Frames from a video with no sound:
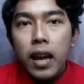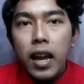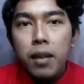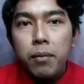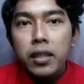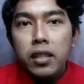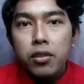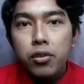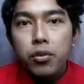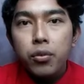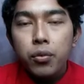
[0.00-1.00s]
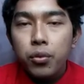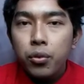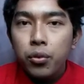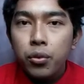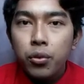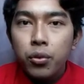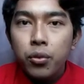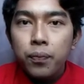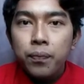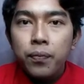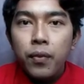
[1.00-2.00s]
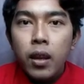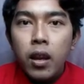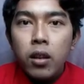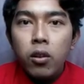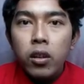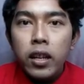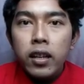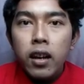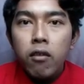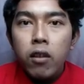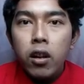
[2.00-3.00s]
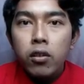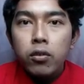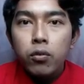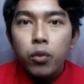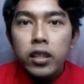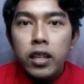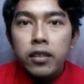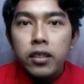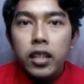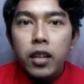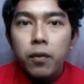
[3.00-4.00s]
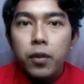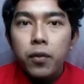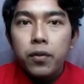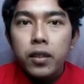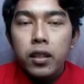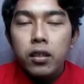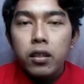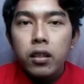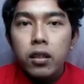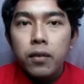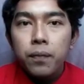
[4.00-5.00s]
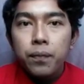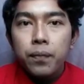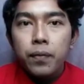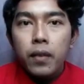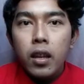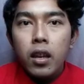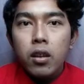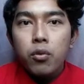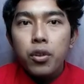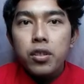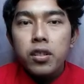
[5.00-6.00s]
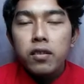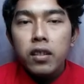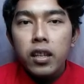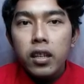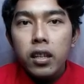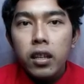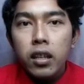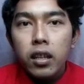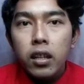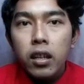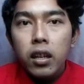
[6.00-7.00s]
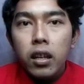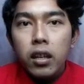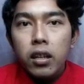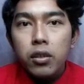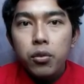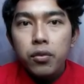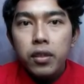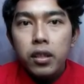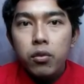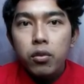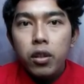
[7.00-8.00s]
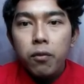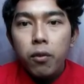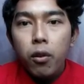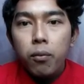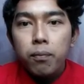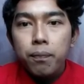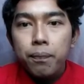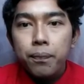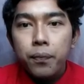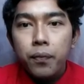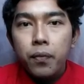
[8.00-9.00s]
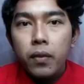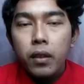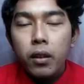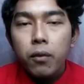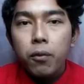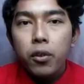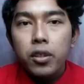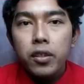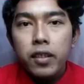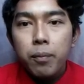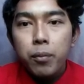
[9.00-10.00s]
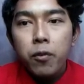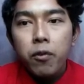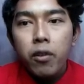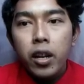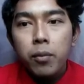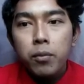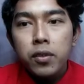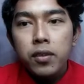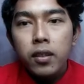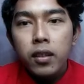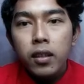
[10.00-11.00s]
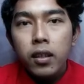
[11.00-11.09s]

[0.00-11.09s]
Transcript: I managed to collect around 115 questionnaire using Google Form. For the sample frames,